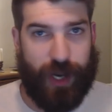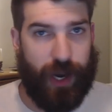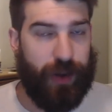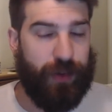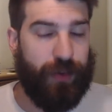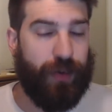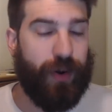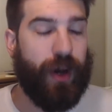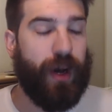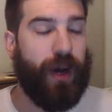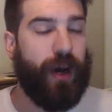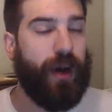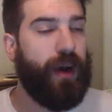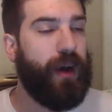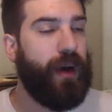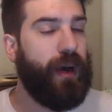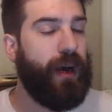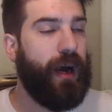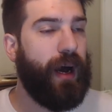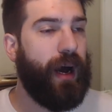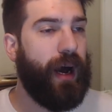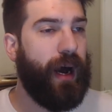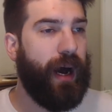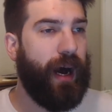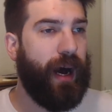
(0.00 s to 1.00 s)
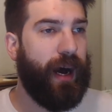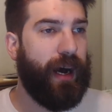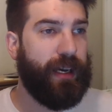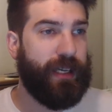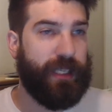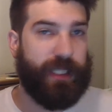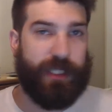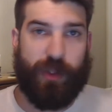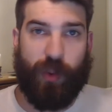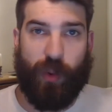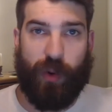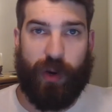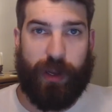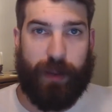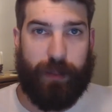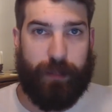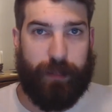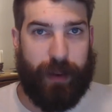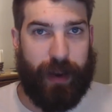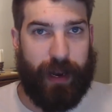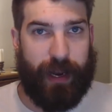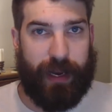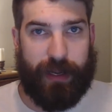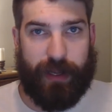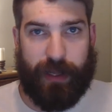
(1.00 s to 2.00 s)
genre,
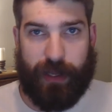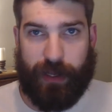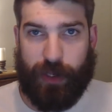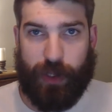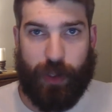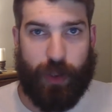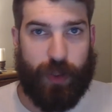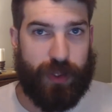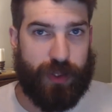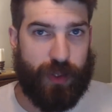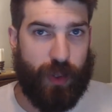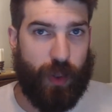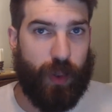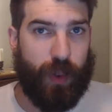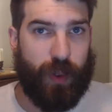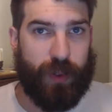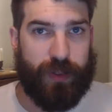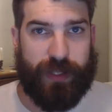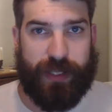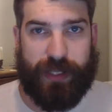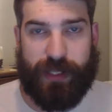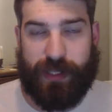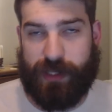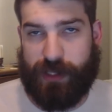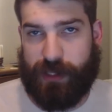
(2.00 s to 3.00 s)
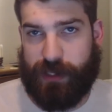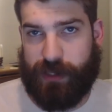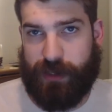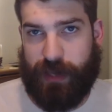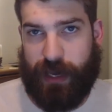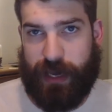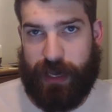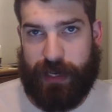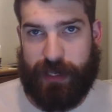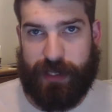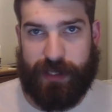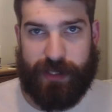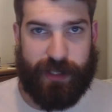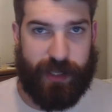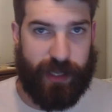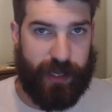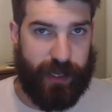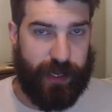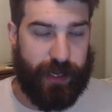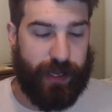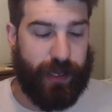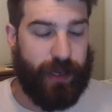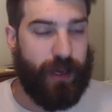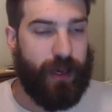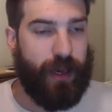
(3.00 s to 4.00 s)
sorting by like newest to oldest, A to
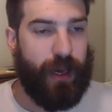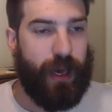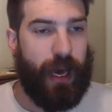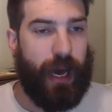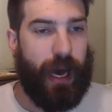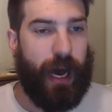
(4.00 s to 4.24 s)
Z.